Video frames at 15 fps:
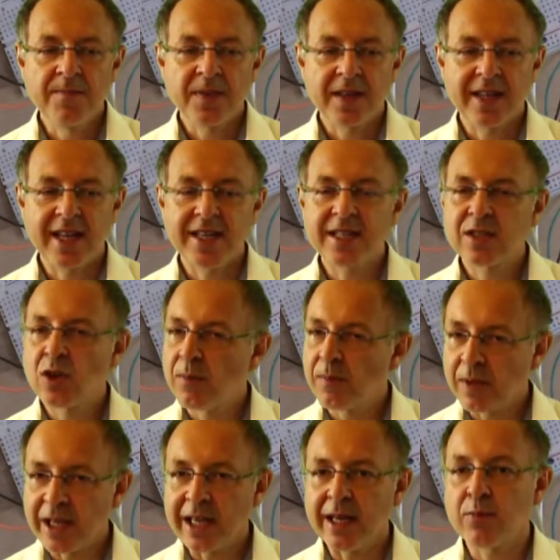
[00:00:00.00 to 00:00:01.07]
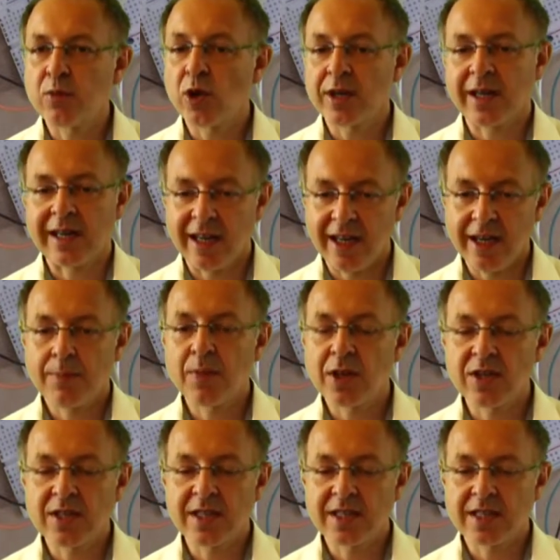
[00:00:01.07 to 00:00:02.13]
that is completely product-like
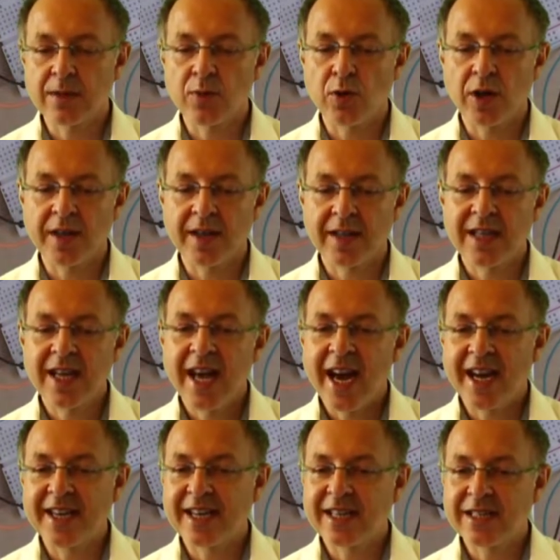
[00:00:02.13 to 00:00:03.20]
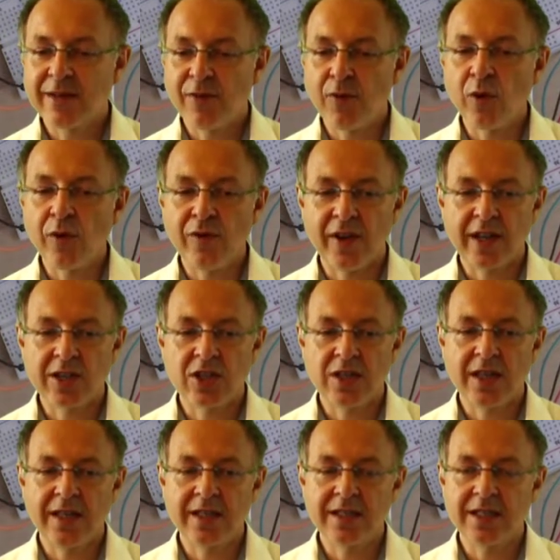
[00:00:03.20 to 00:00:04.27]
because it's the product and it has the full
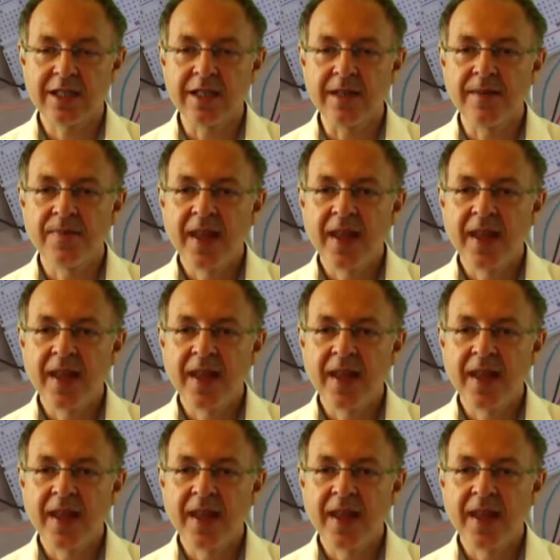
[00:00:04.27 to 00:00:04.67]
functionality.